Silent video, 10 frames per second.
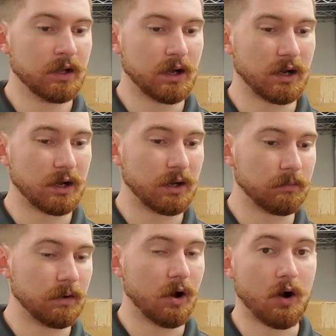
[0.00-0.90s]

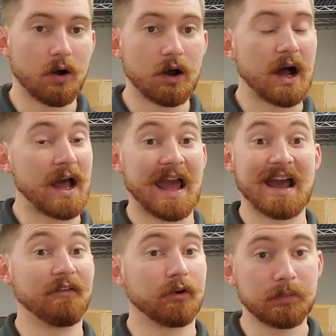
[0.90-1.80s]

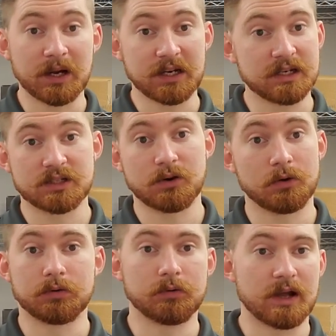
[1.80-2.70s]
Everybody needs to go
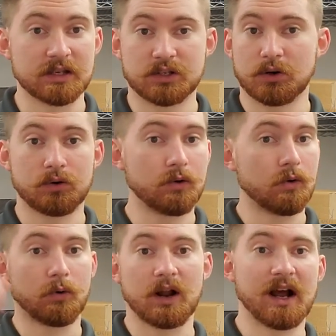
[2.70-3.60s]
through and circle
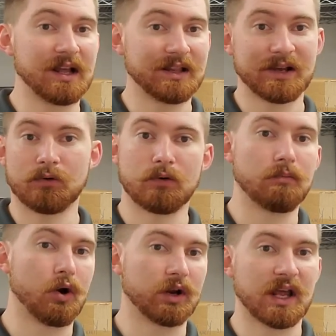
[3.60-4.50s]
or highlight or
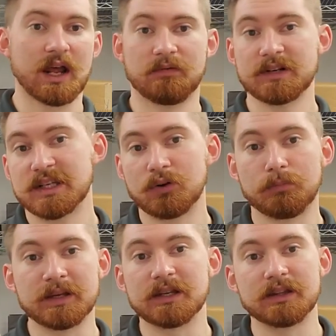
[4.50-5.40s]
mark every single
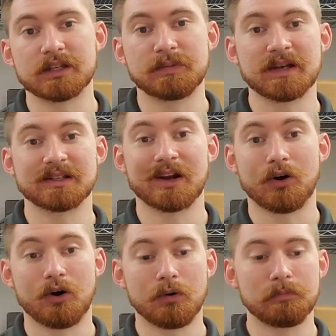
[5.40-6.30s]
B in this because they are
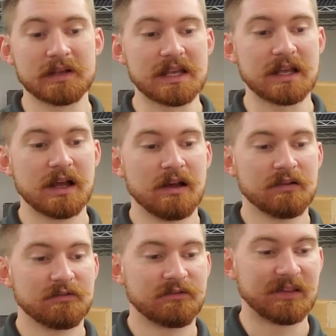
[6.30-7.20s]
all B
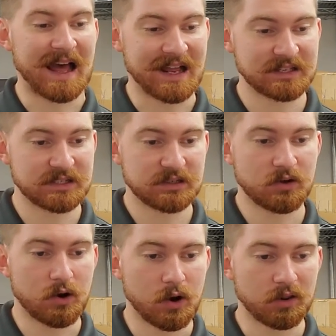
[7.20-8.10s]
flats.
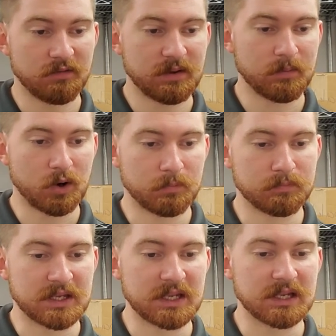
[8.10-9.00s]
All of them are
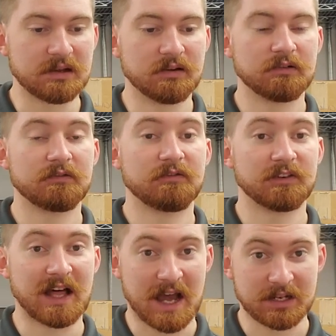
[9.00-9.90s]
B
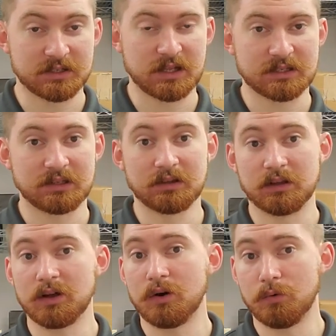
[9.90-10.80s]
flats. So that's a
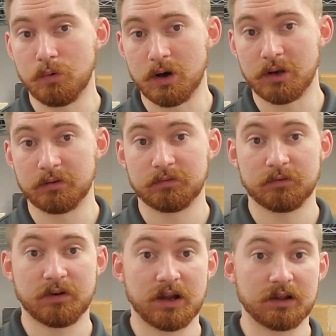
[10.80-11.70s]
low one for
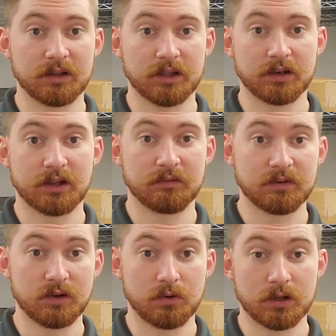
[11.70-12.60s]
violin and
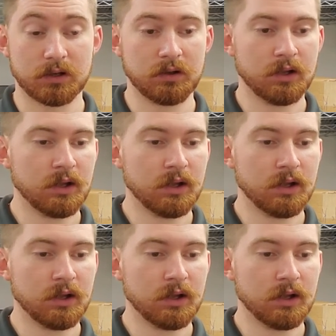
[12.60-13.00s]
viola.